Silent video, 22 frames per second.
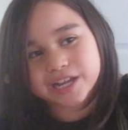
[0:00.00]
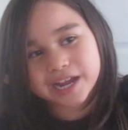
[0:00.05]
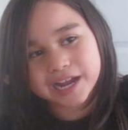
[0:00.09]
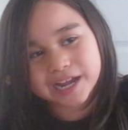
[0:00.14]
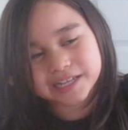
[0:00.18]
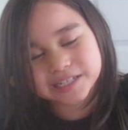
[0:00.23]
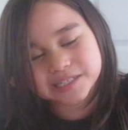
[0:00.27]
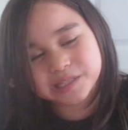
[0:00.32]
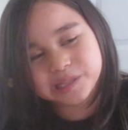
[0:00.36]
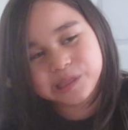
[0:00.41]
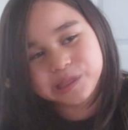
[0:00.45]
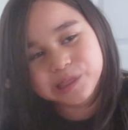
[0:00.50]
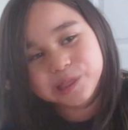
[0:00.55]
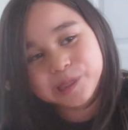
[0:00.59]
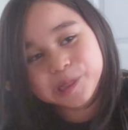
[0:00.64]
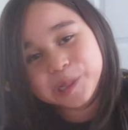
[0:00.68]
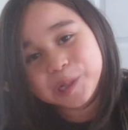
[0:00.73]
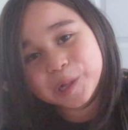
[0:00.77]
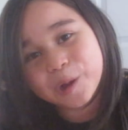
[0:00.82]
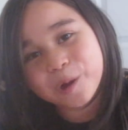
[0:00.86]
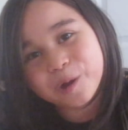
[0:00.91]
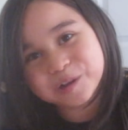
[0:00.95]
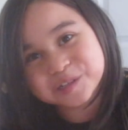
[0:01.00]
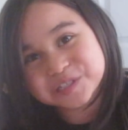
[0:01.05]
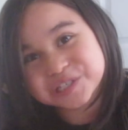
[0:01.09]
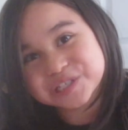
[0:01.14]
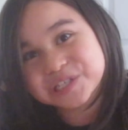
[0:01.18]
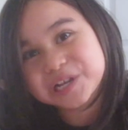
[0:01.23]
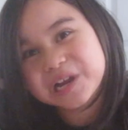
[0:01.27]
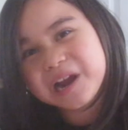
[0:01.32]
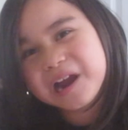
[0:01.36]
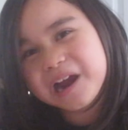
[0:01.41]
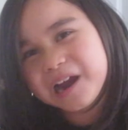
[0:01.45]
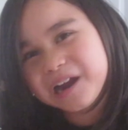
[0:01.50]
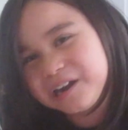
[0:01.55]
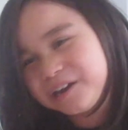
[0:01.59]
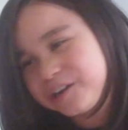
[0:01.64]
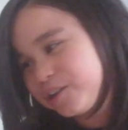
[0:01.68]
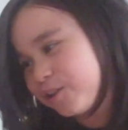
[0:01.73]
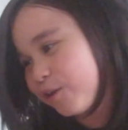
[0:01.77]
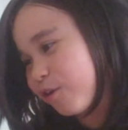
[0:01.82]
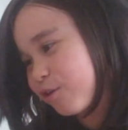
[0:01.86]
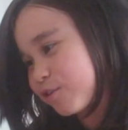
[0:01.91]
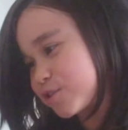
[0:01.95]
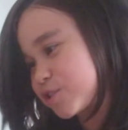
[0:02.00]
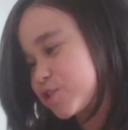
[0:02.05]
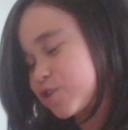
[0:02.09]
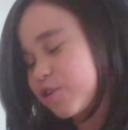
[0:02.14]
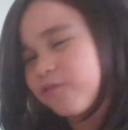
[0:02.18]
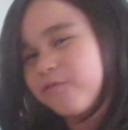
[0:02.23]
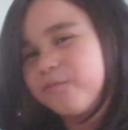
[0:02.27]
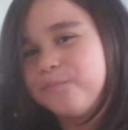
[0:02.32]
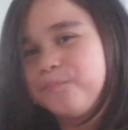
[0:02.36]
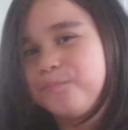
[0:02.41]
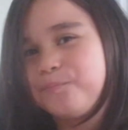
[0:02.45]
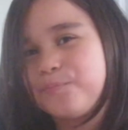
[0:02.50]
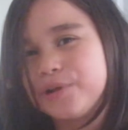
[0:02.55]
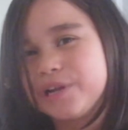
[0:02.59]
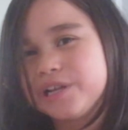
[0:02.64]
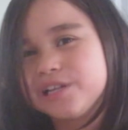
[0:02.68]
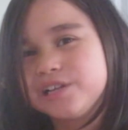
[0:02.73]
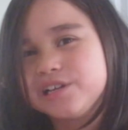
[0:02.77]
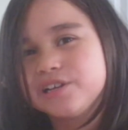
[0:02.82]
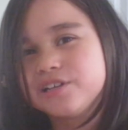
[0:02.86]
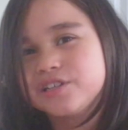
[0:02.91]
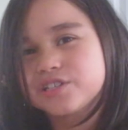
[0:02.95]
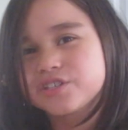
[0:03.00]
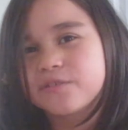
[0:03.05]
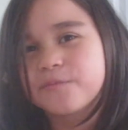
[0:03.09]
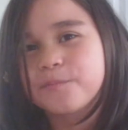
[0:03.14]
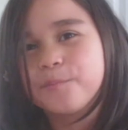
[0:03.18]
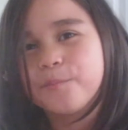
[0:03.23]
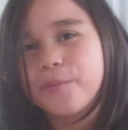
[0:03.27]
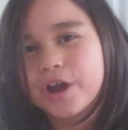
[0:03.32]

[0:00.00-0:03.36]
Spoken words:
it has lots and lots of billions of